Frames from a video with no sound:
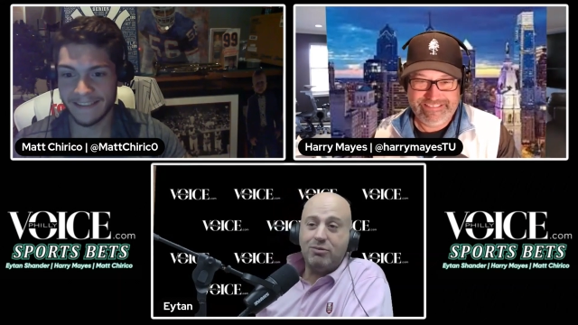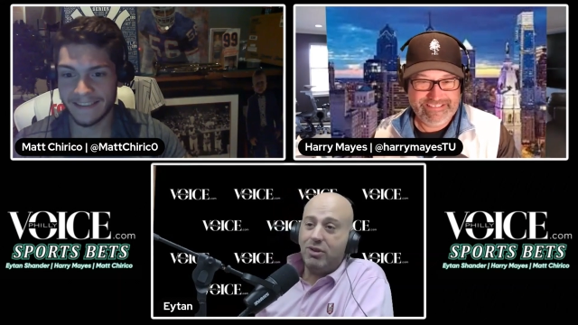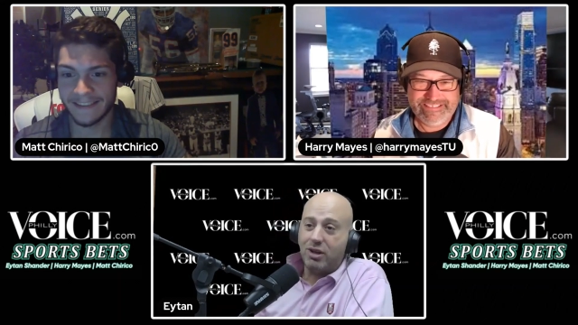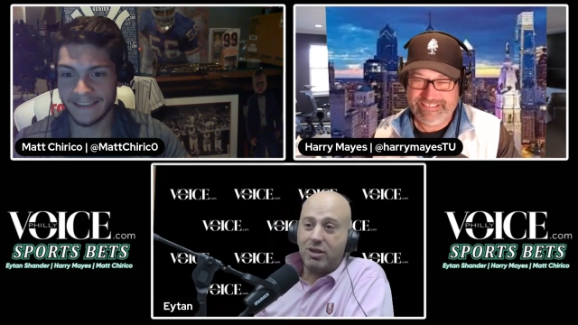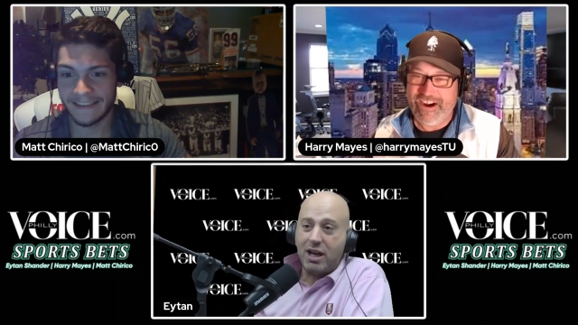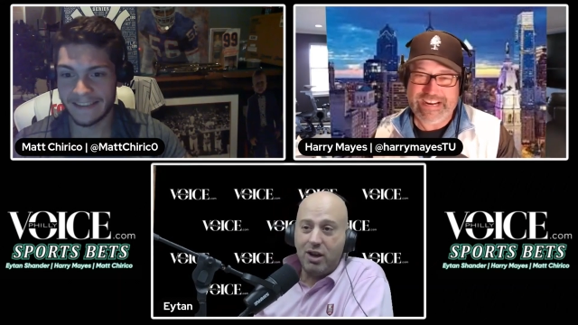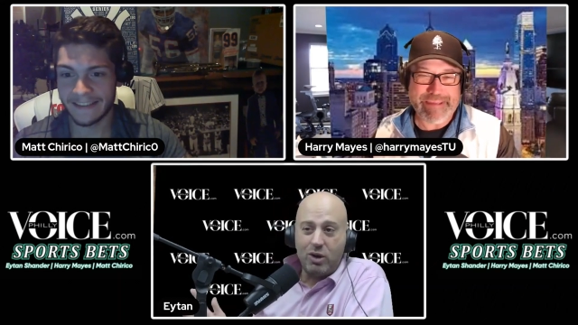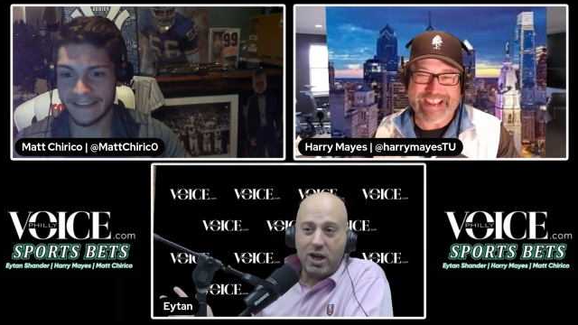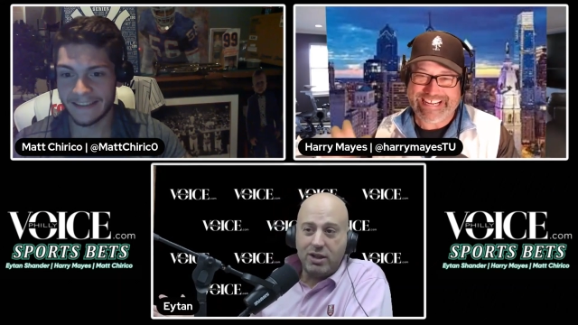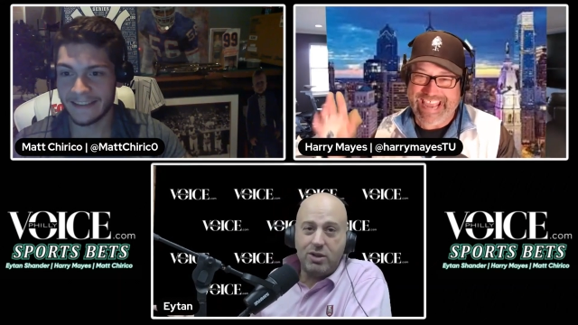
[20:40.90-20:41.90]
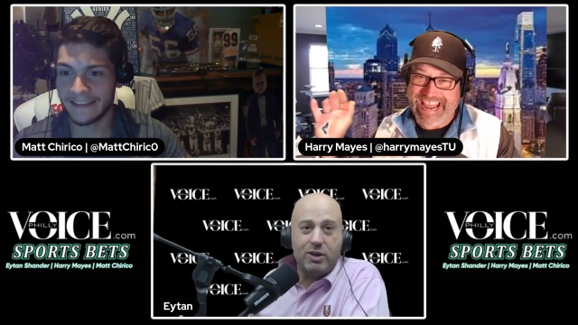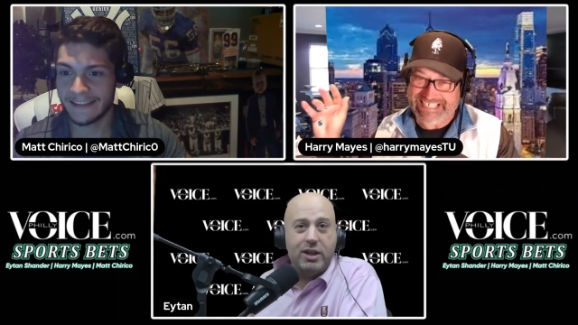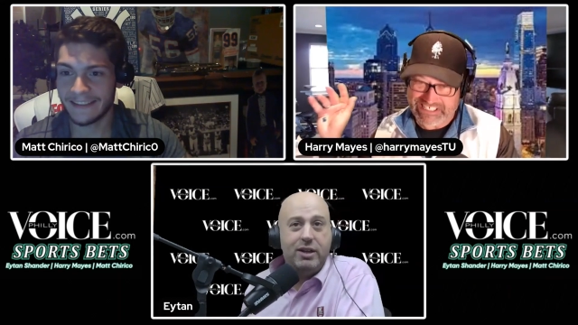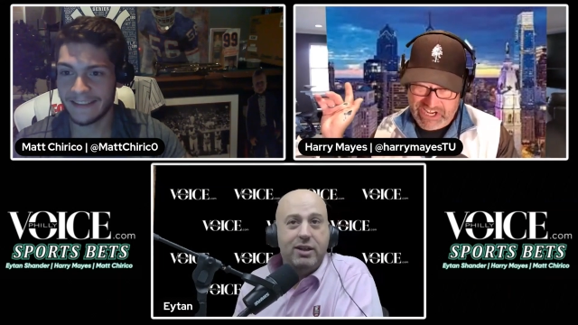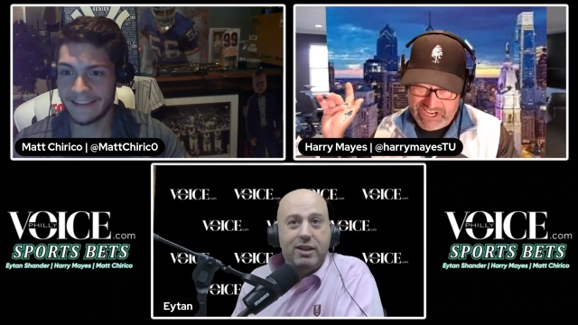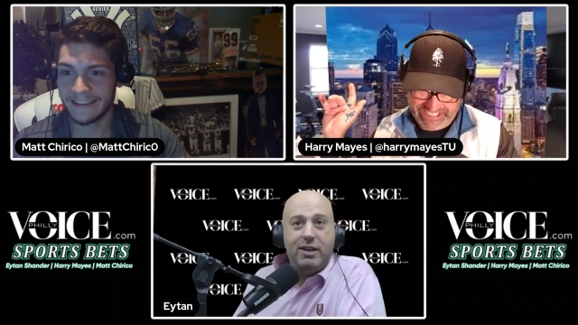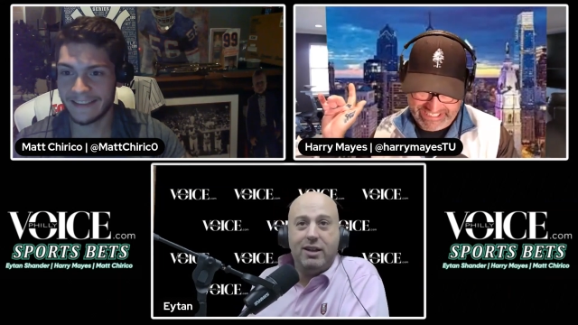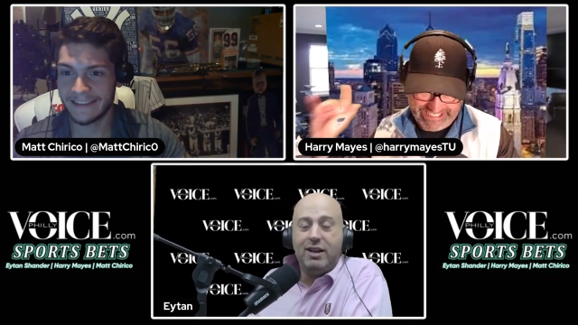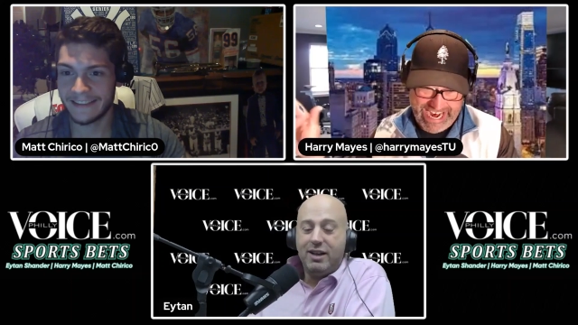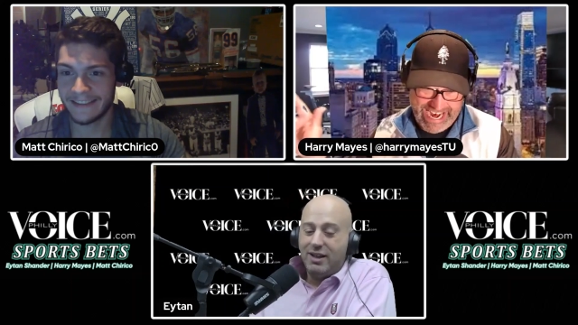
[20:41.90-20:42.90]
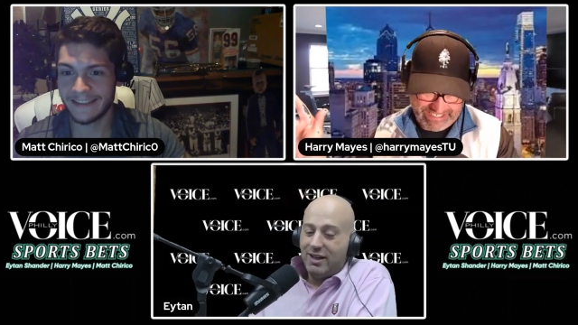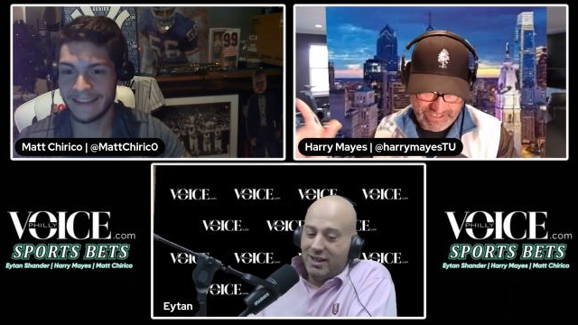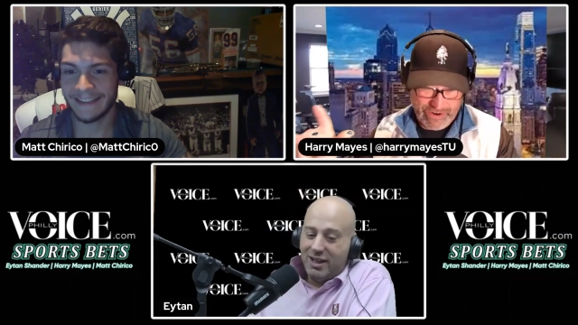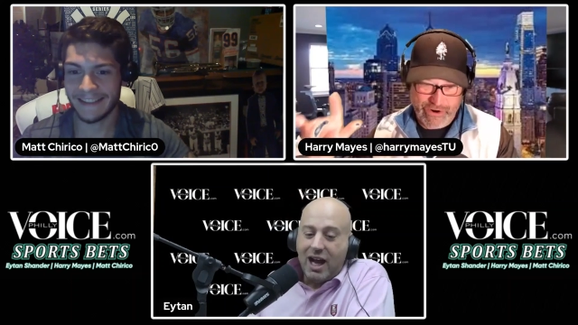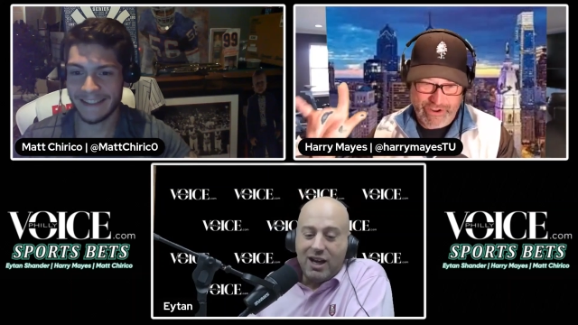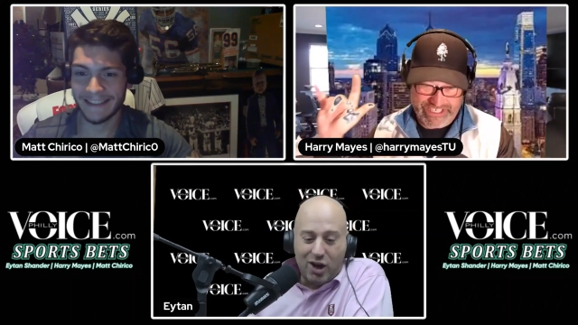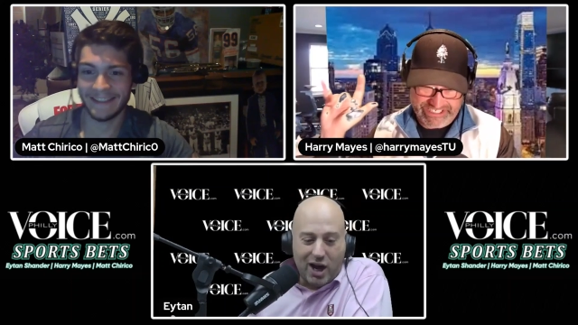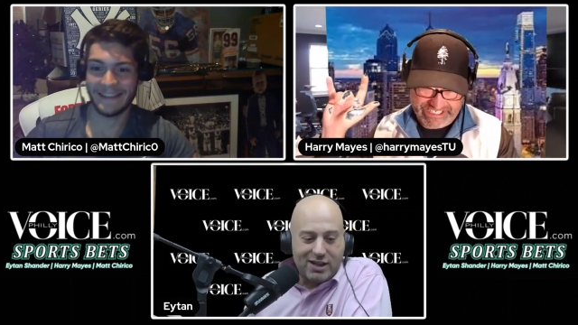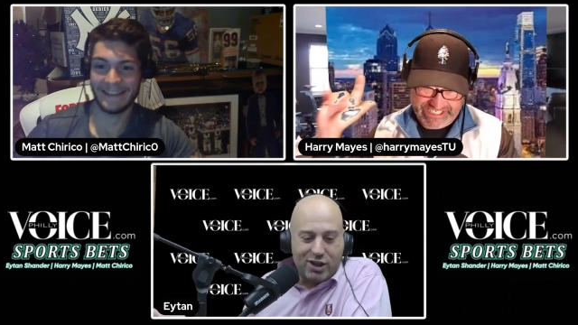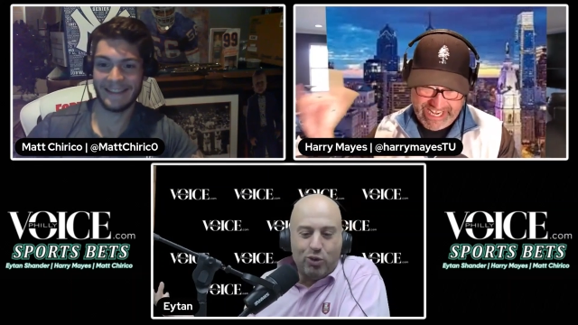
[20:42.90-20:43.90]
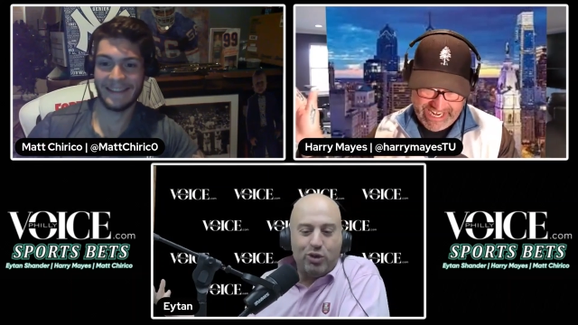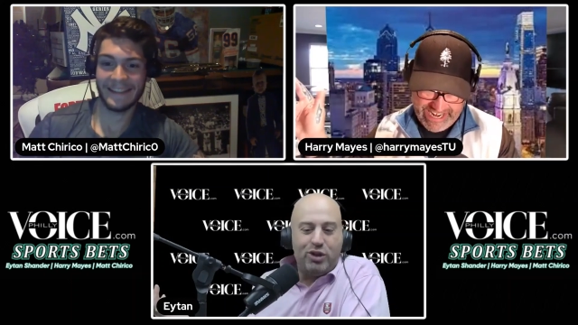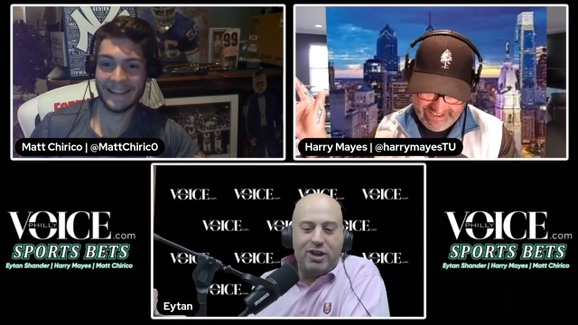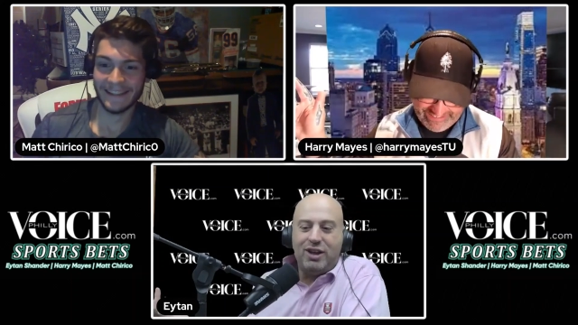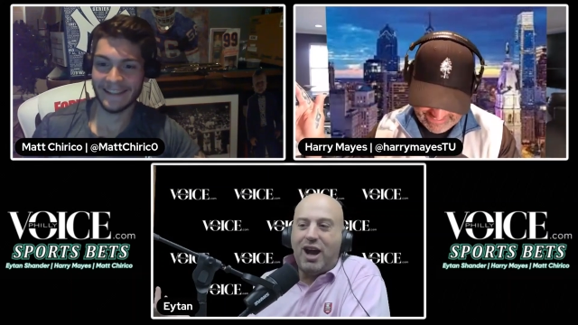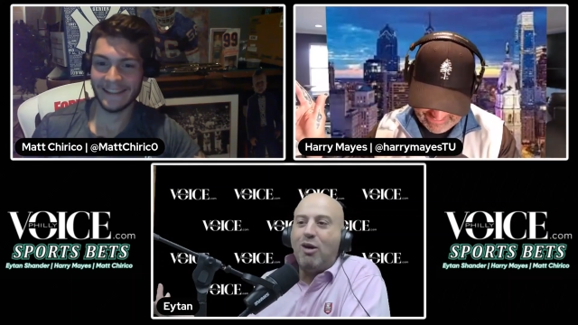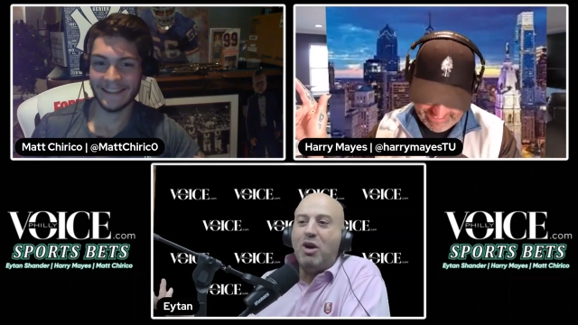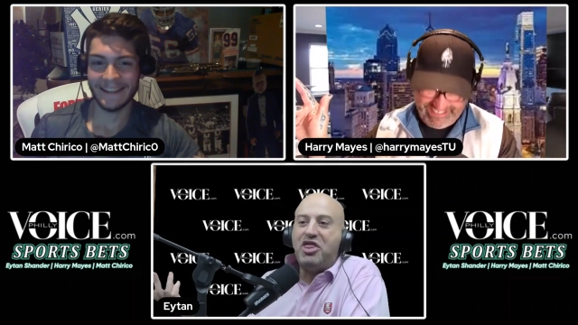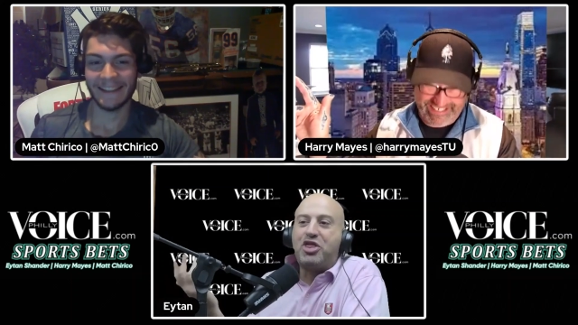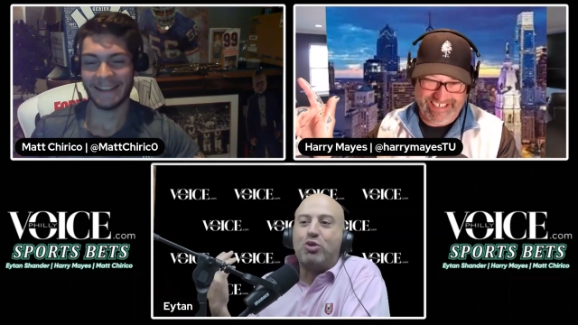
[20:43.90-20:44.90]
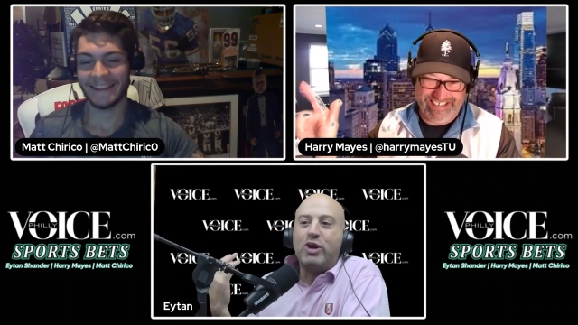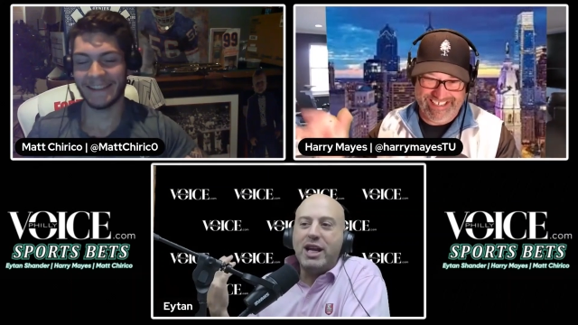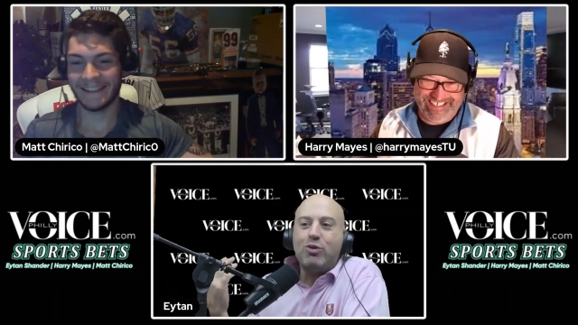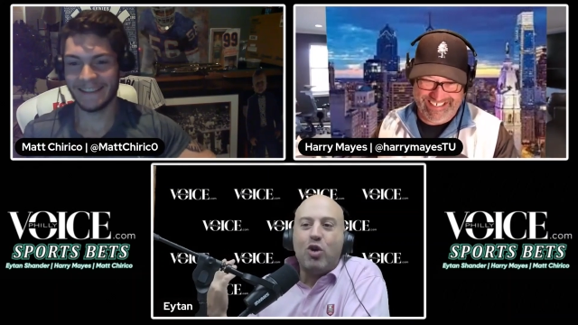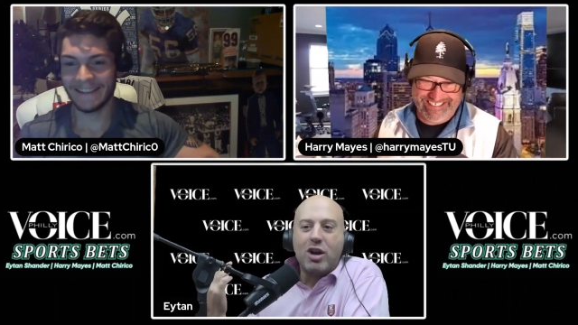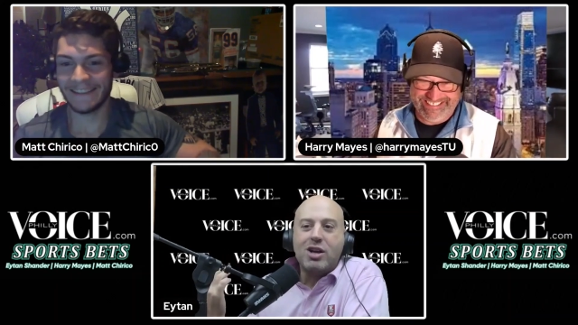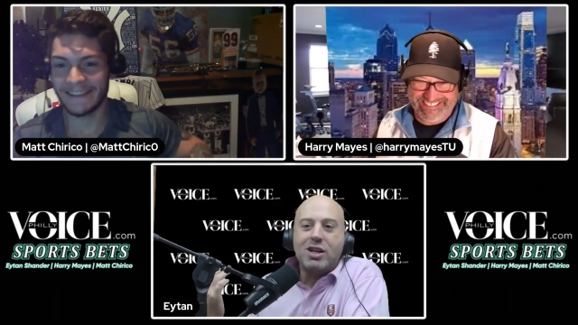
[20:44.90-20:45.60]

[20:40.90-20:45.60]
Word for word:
Speaker 1: look. Don't I give me Kennesaw State or I know, the I Citadel. I went three and one on a